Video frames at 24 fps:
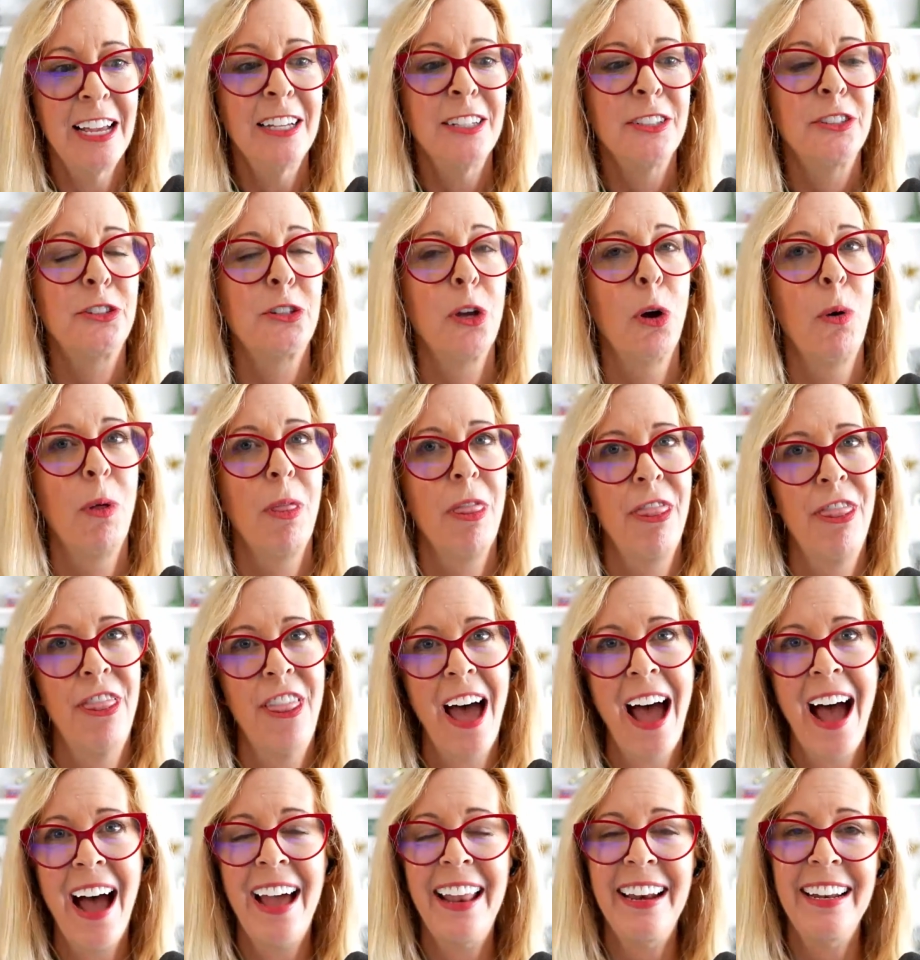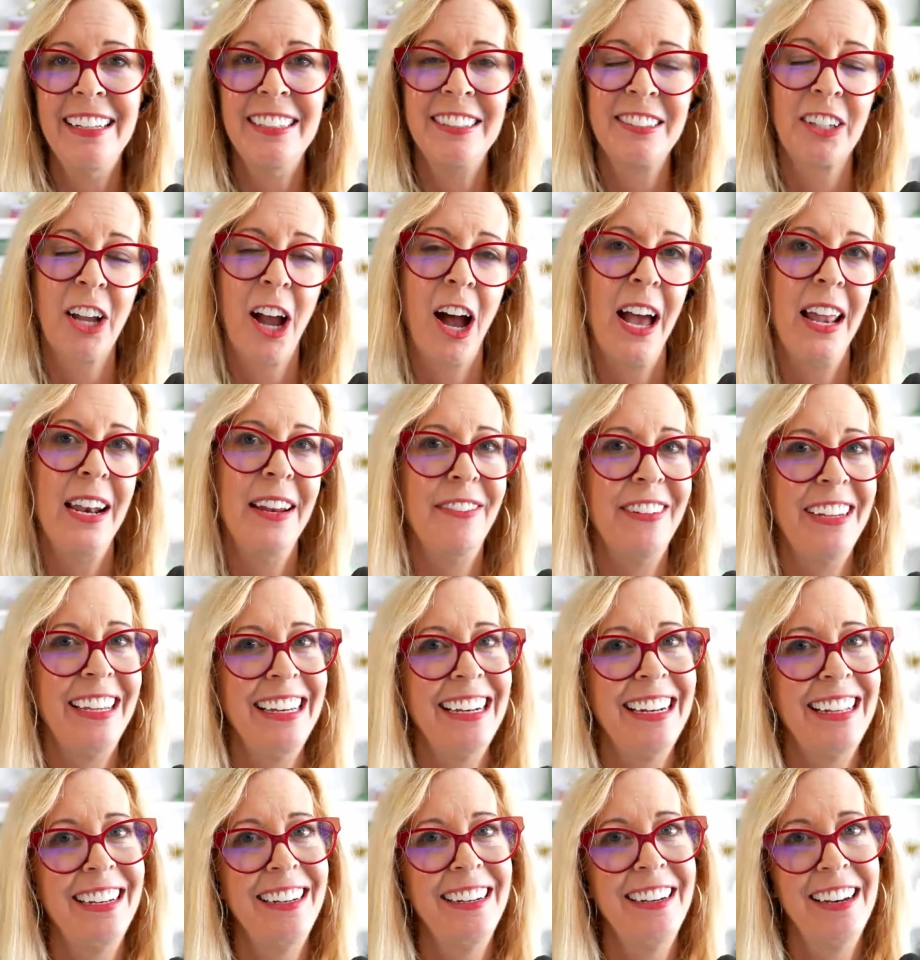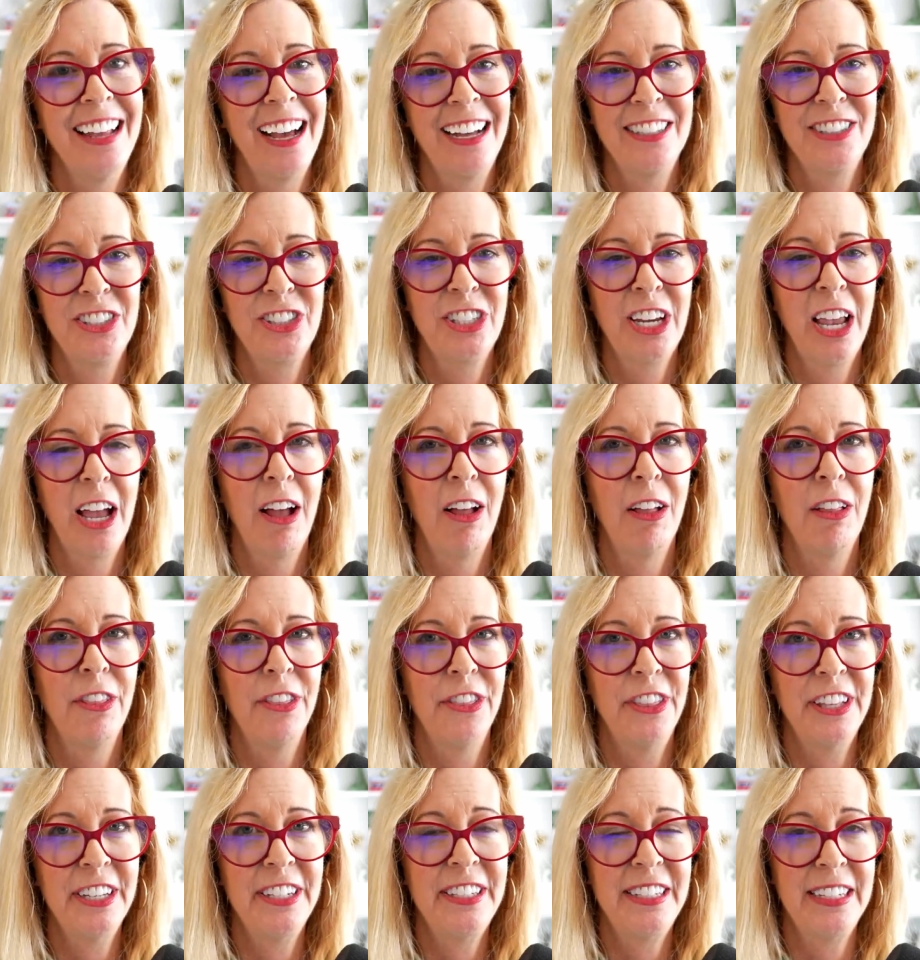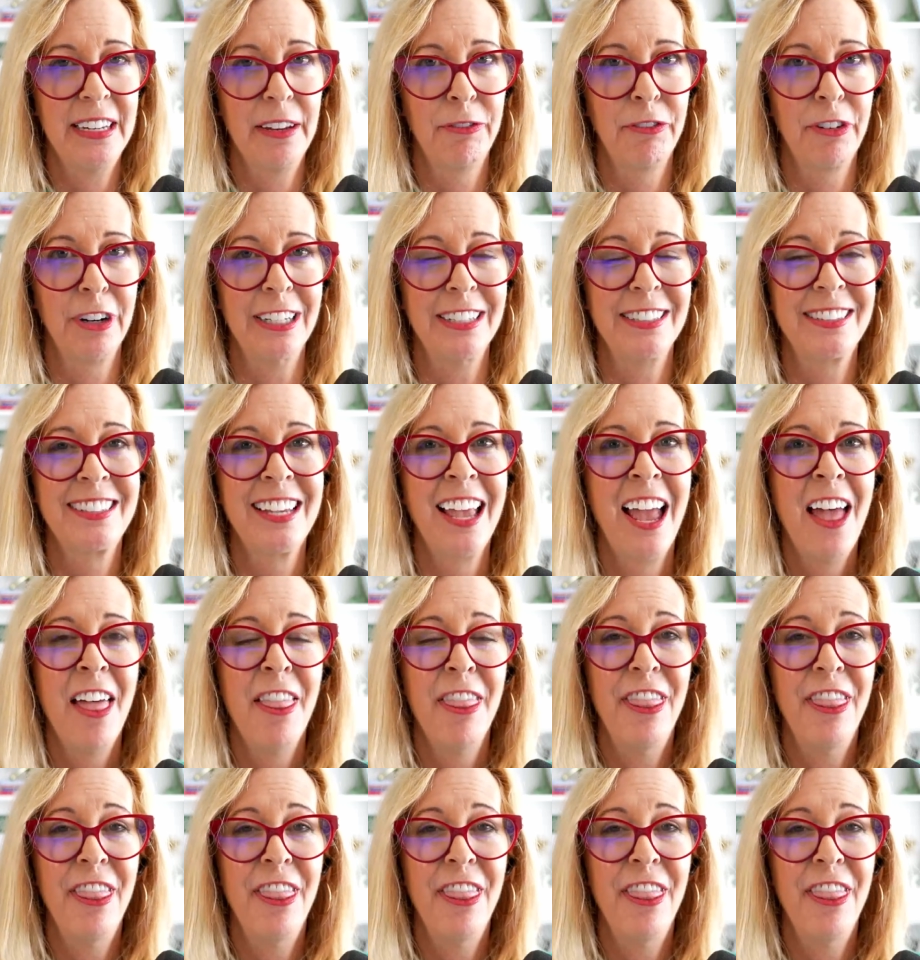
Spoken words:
So that is kind of in a nutshell the difference.